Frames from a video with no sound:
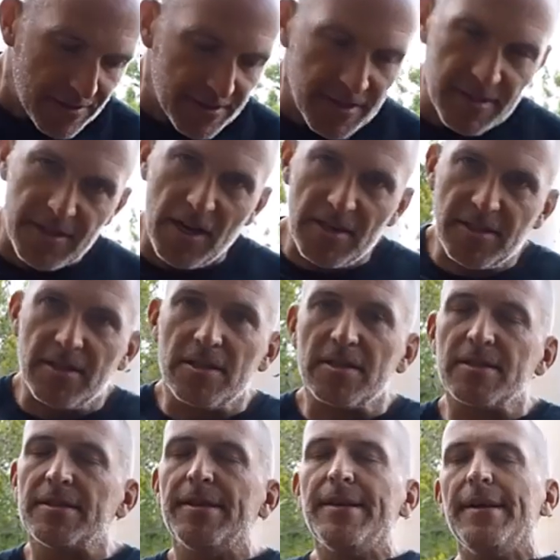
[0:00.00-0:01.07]

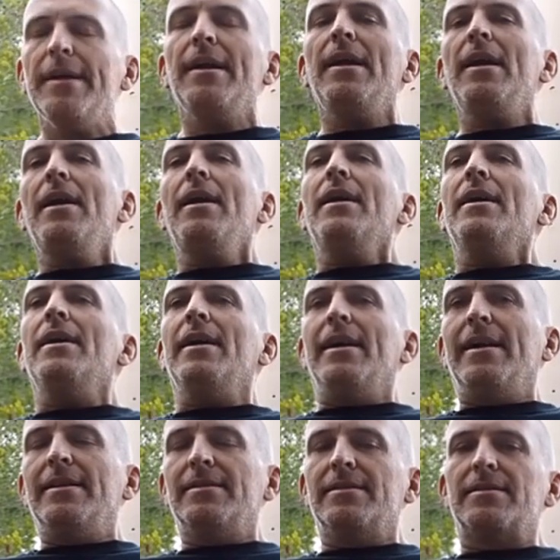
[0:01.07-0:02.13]
disasters.
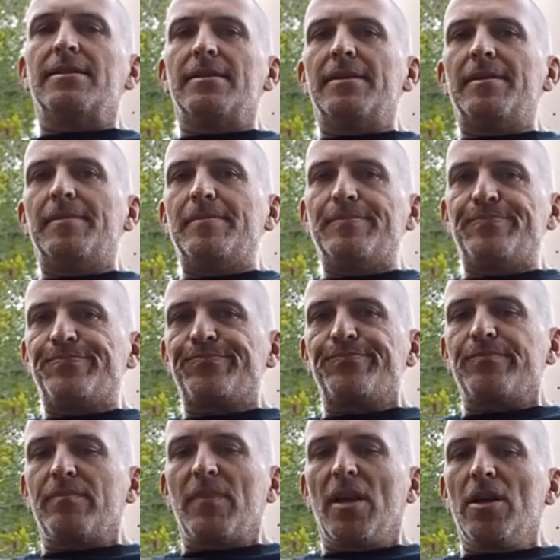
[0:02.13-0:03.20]
And
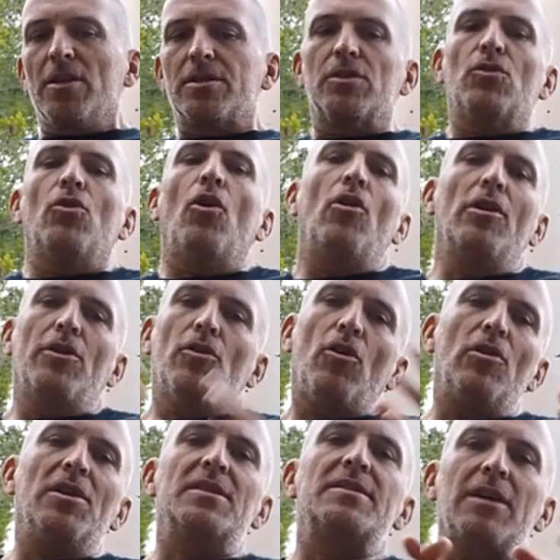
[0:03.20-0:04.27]
so all in
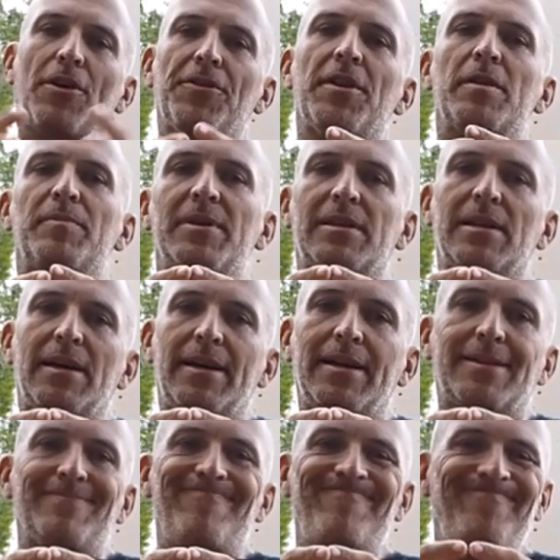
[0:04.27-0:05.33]
all, it sounded a bit
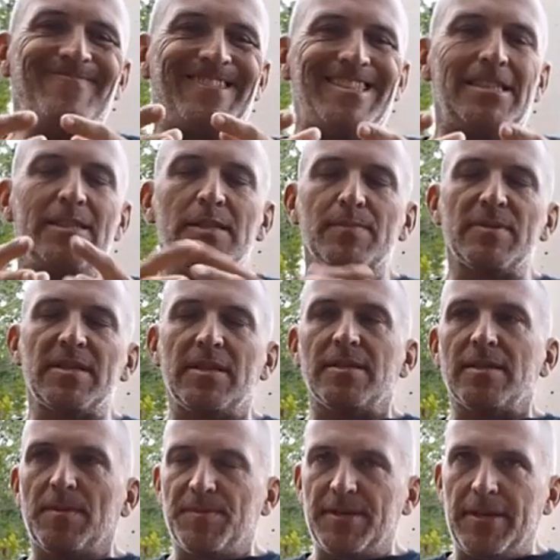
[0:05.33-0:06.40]
like he's missing
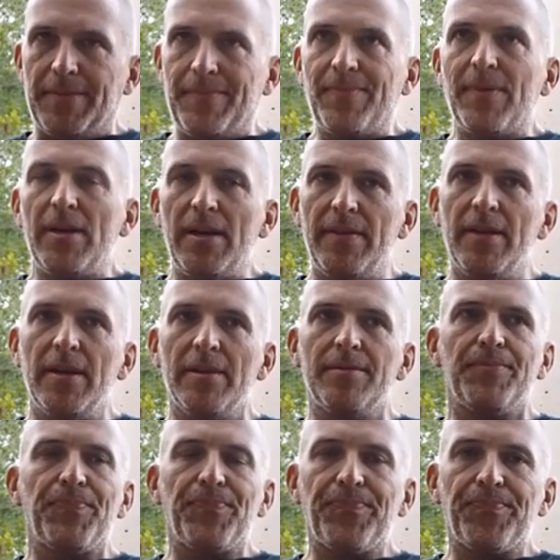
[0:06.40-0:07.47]
something. And
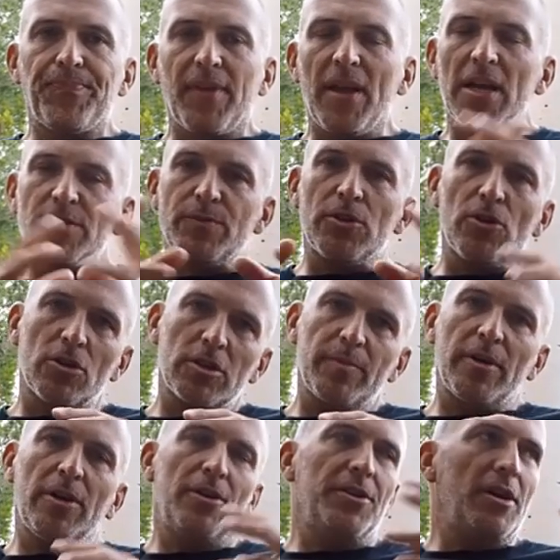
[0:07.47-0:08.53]
then as we talked
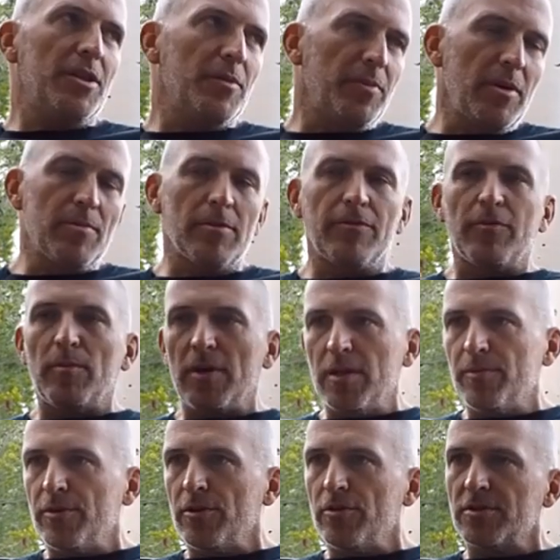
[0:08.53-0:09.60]
about, other people from other
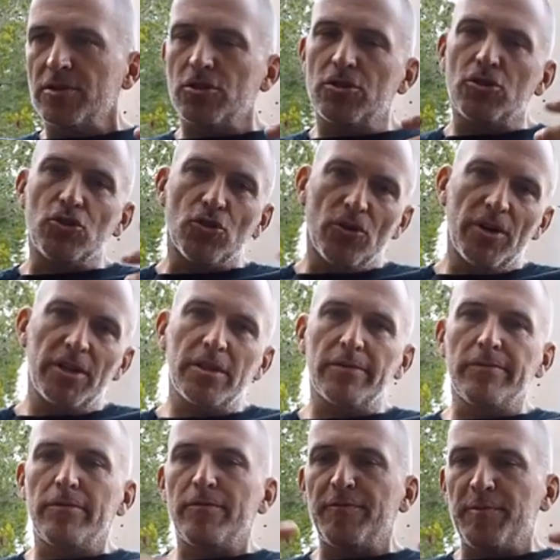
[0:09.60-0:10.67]
boats joined
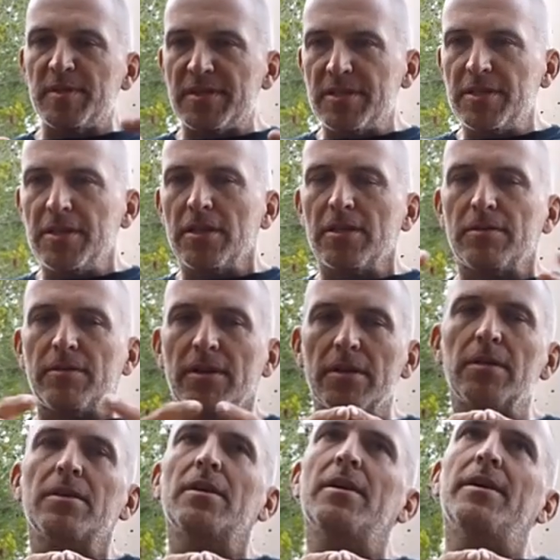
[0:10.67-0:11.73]
and we've been sitting
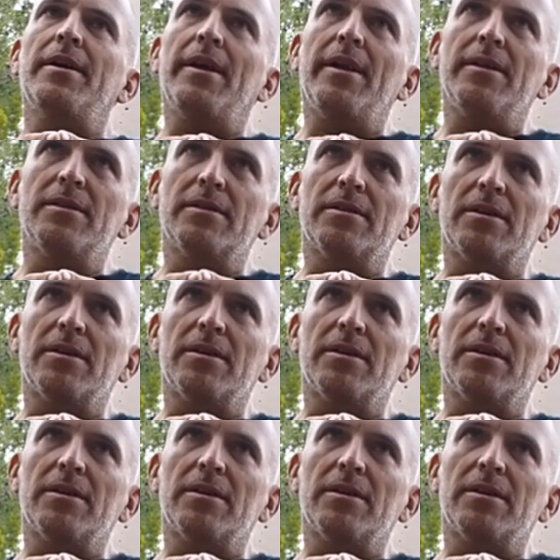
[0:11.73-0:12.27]
together there, and